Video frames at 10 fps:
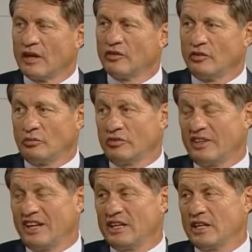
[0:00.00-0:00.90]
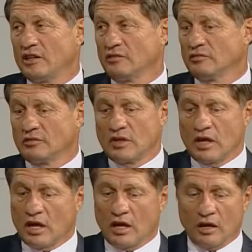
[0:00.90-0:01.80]
She was taking
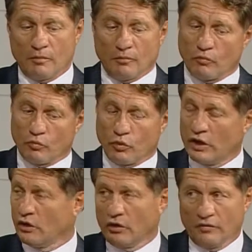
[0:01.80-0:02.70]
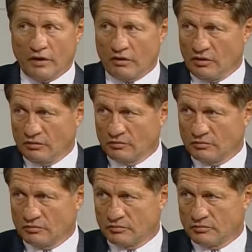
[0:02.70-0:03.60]
Moringa Oleifera
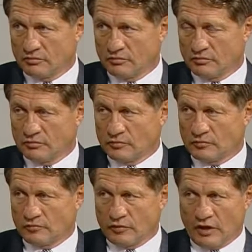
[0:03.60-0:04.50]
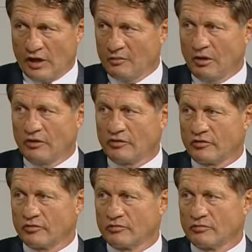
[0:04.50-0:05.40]
mm-hmm. for 9
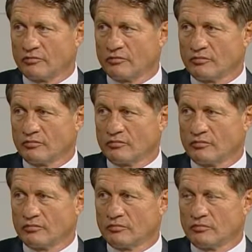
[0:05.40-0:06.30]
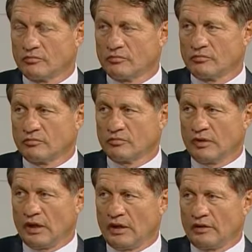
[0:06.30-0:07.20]
months. Mm-hmm.
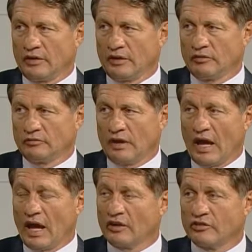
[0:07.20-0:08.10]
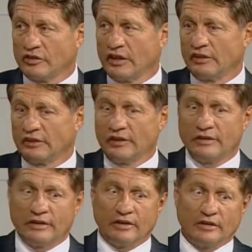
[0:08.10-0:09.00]
And, accidentally
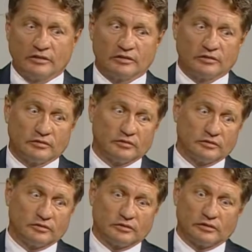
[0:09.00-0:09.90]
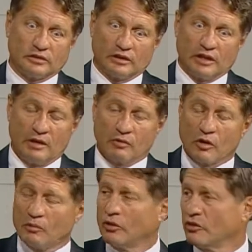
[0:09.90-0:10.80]
the
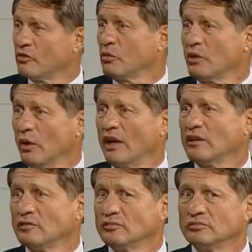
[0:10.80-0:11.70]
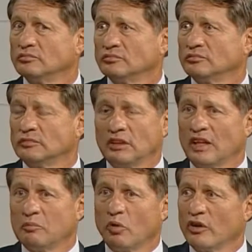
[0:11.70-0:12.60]
hemochromatosis went away. The
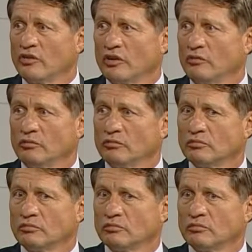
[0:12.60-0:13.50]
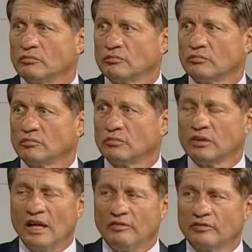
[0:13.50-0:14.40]
lead poisoning
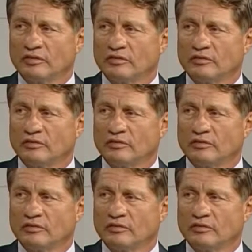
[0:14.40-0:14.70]
left.